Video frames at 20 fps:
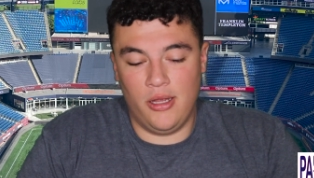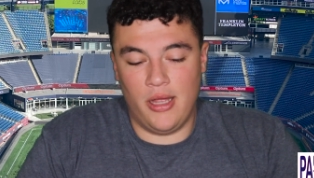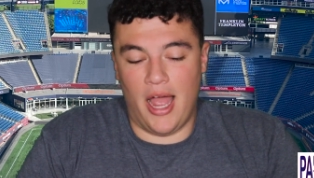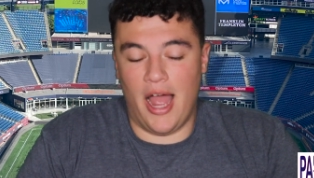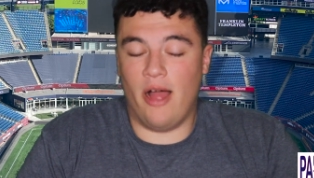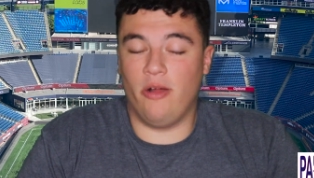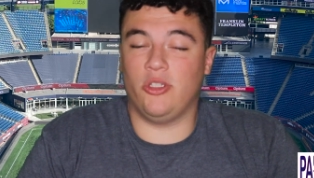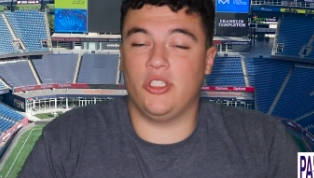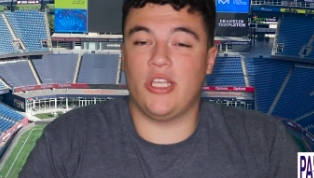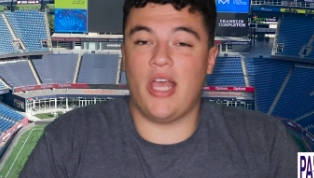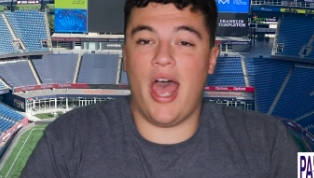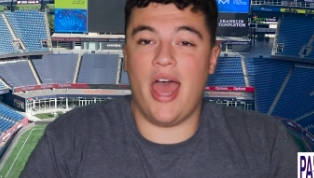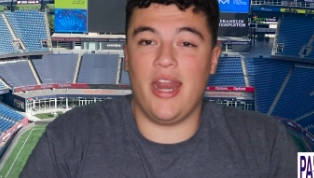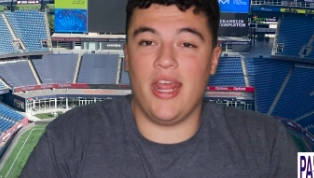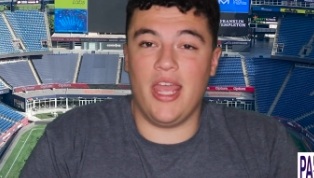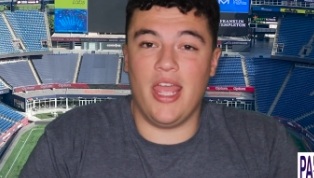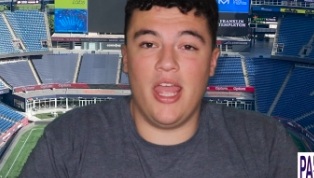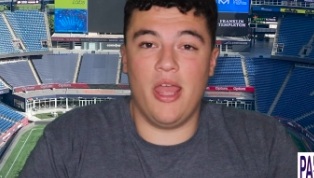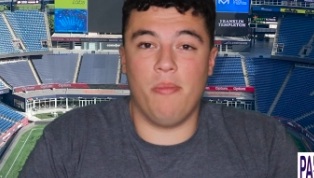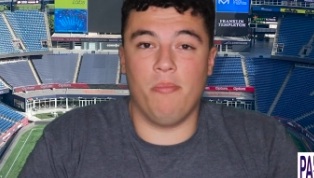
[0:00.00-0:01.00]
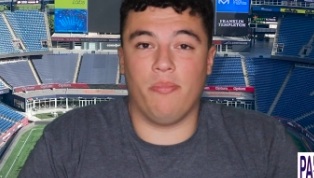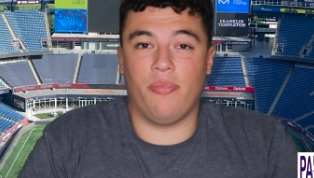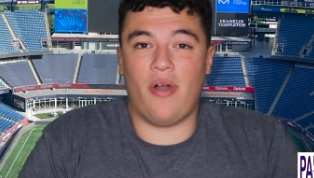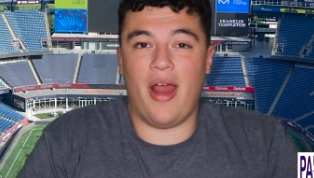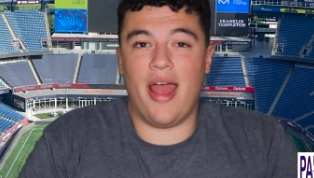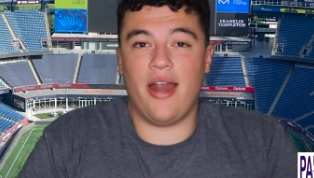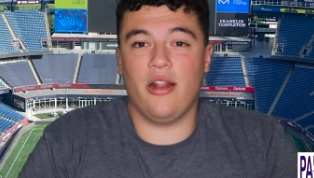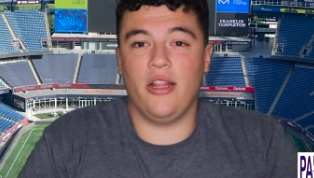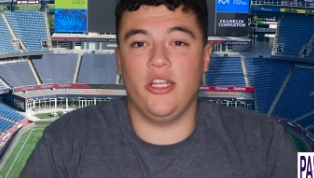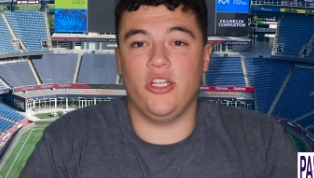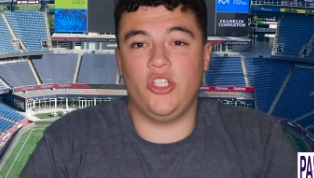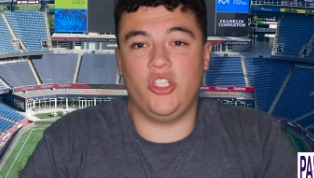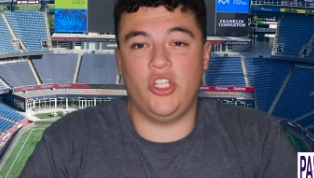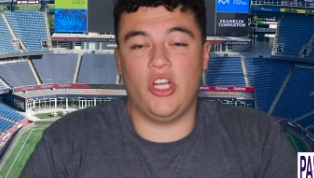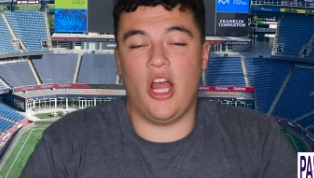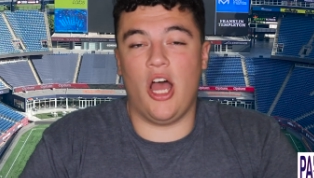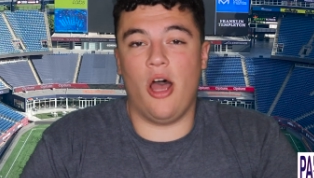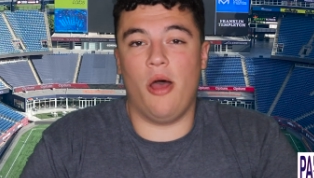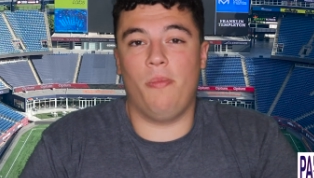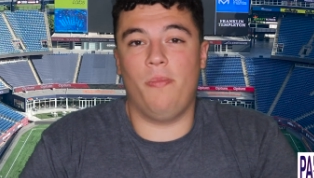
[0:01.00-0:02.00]
Outside of him, Bradley
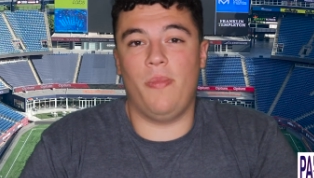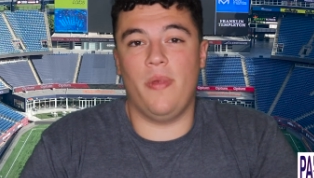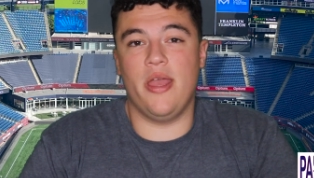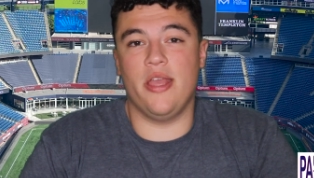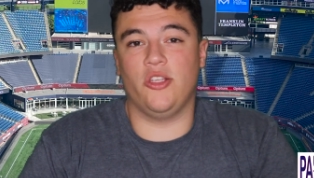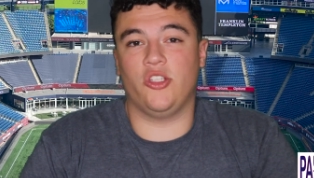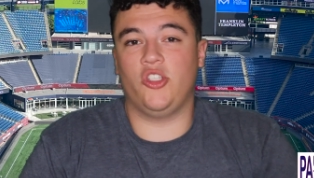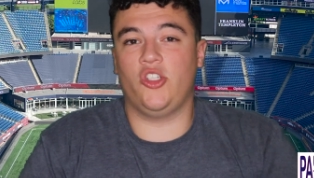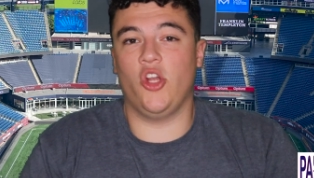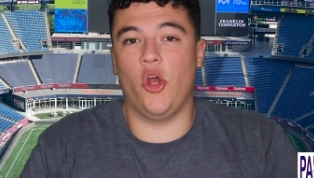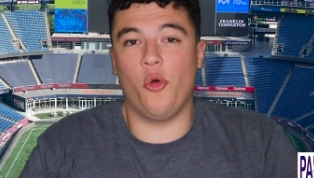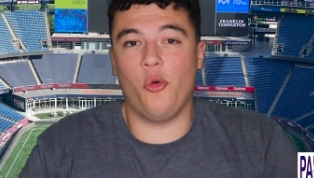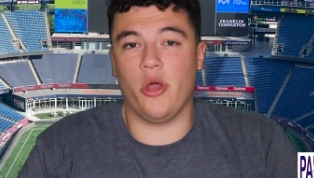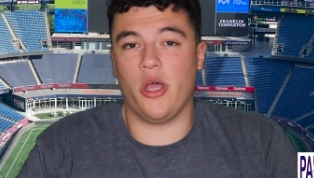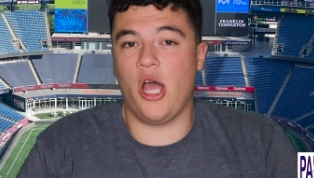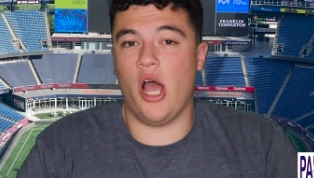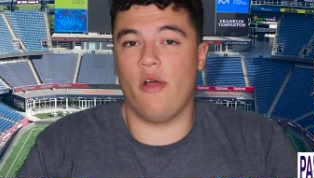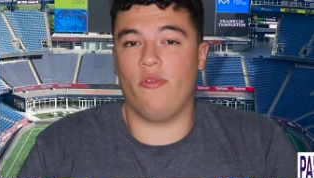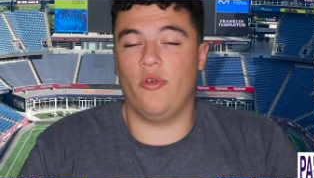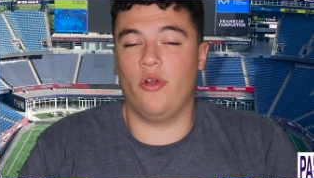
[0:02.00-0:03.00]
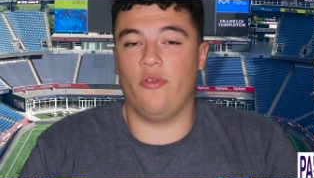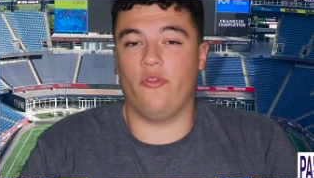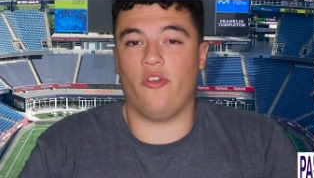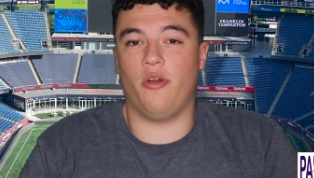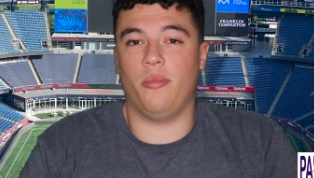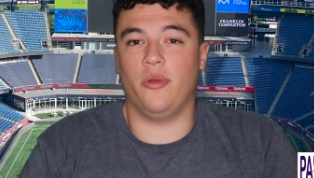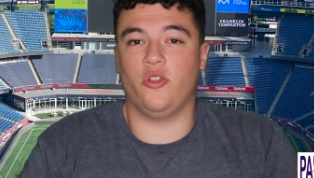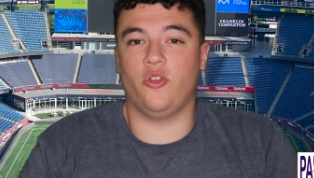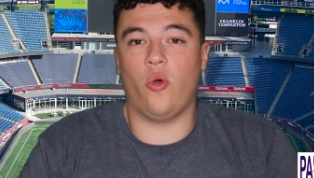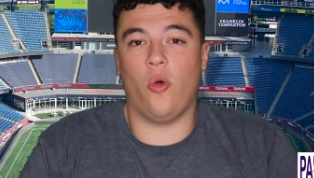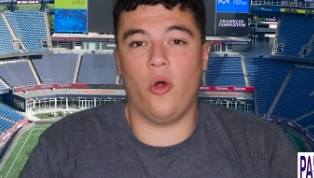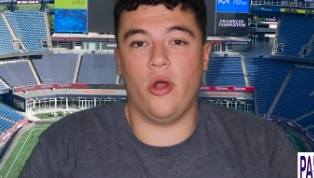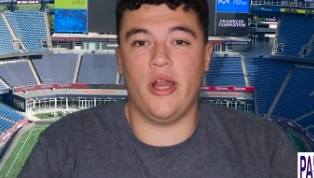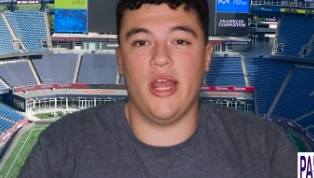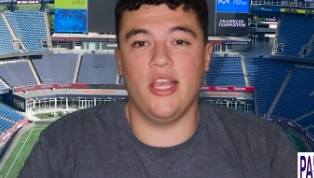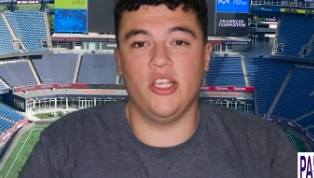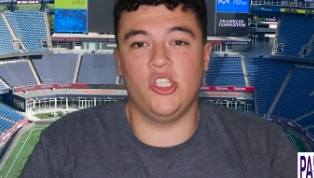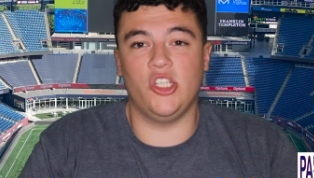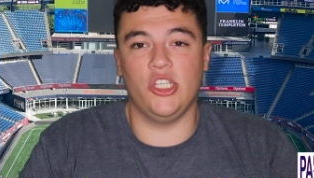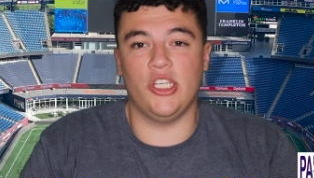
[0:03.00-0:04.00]
Chubb is still recovering from a torn
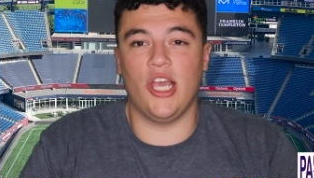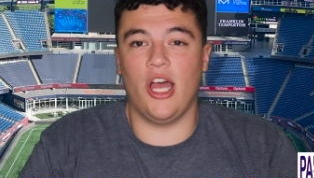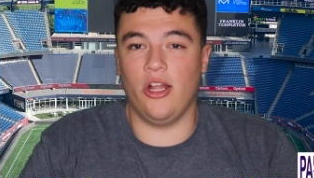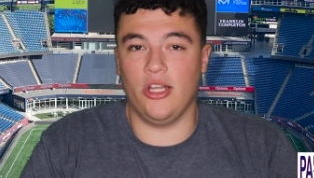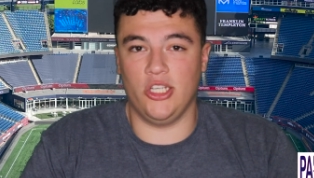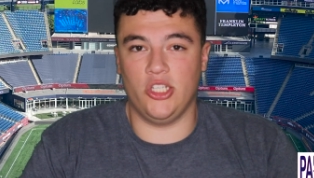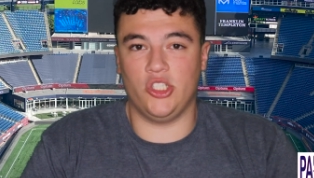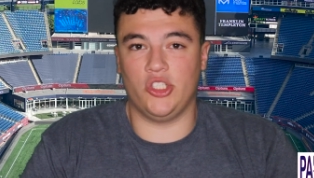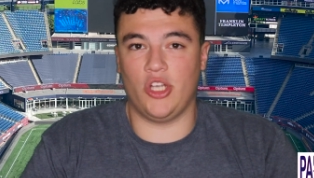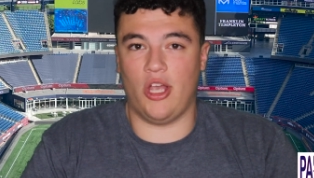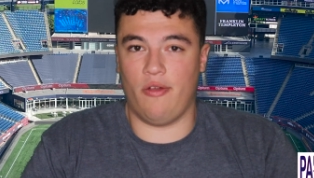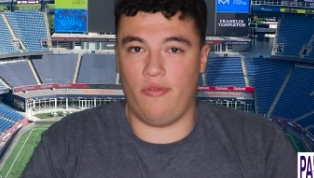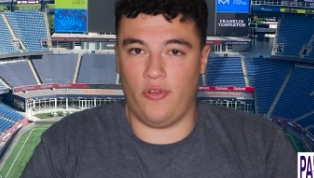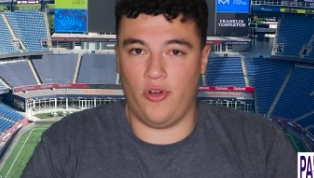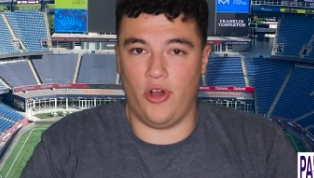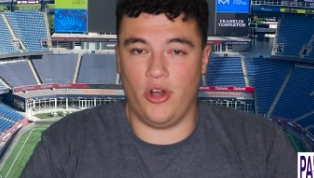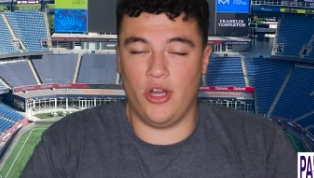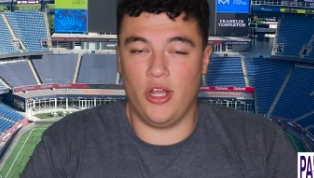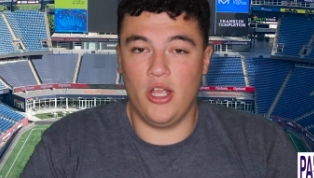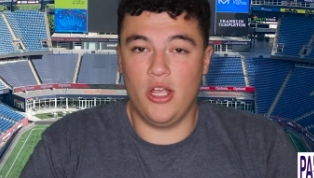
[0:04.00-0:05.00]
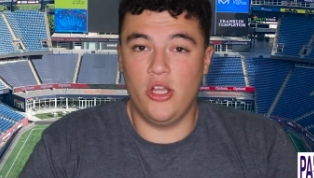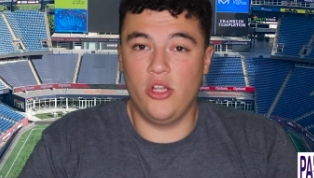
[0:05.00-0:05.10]
ACL he suffered